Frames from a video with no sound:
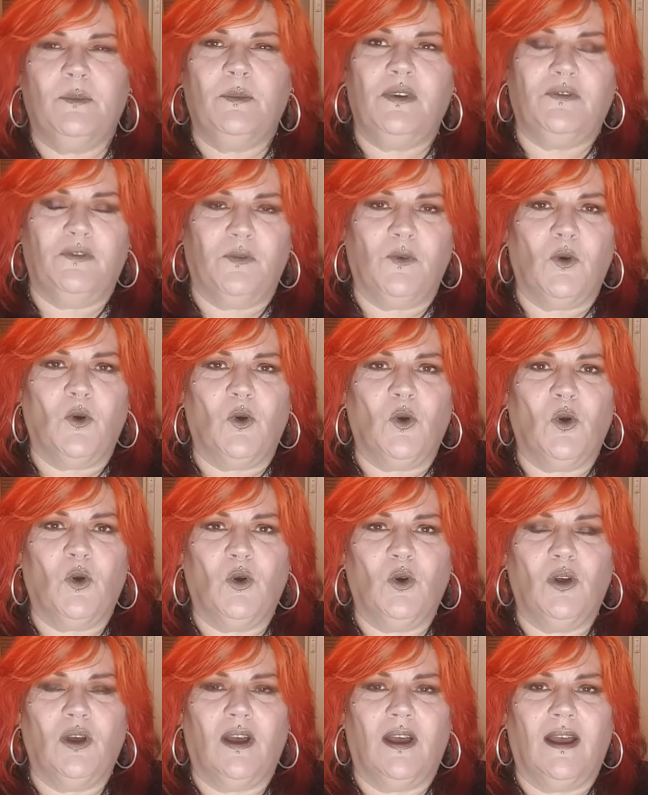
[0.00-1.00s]

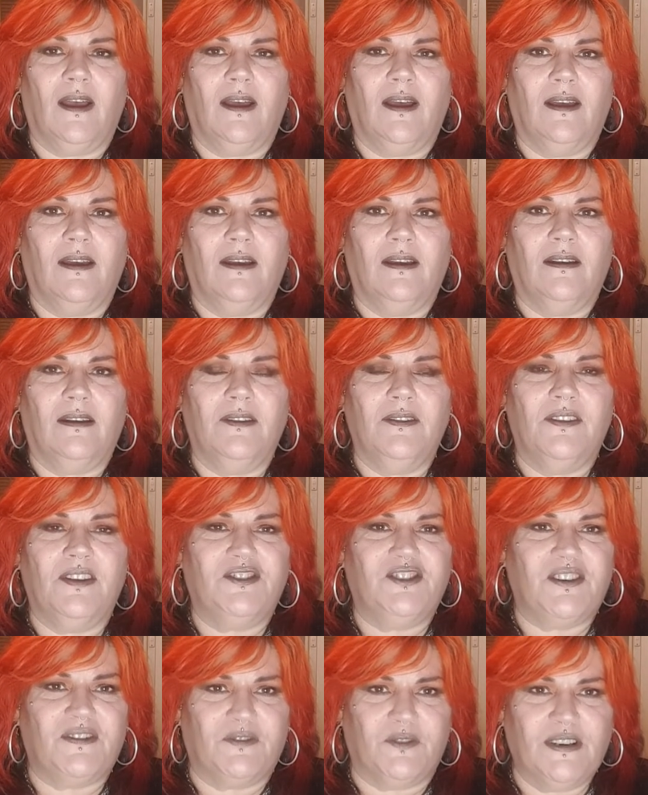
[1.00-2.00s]
before the
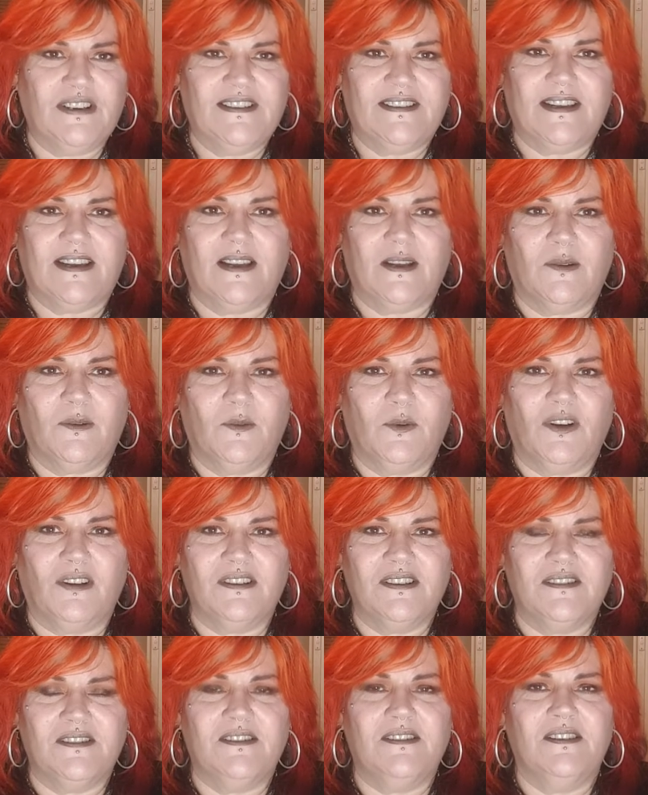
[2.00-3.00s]
Jeffree Star
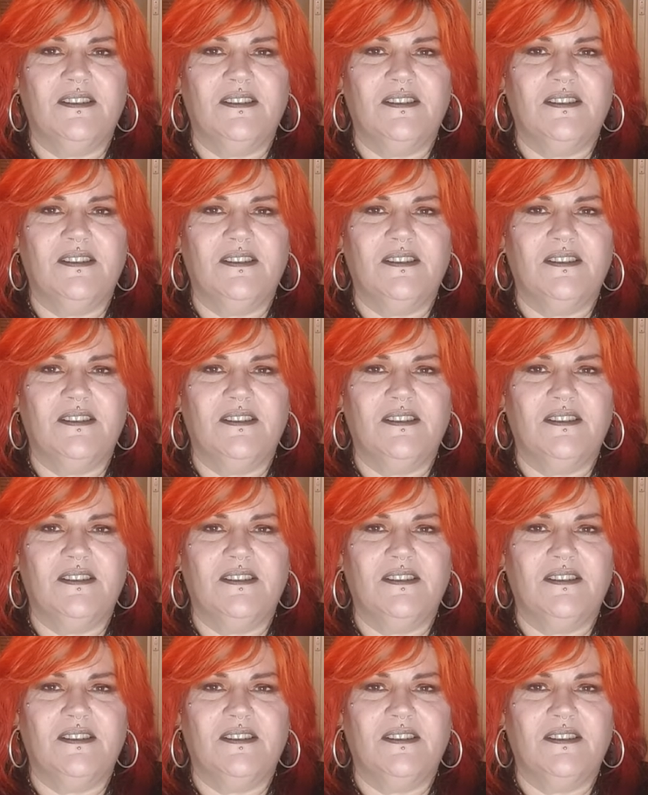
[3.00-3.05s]
was.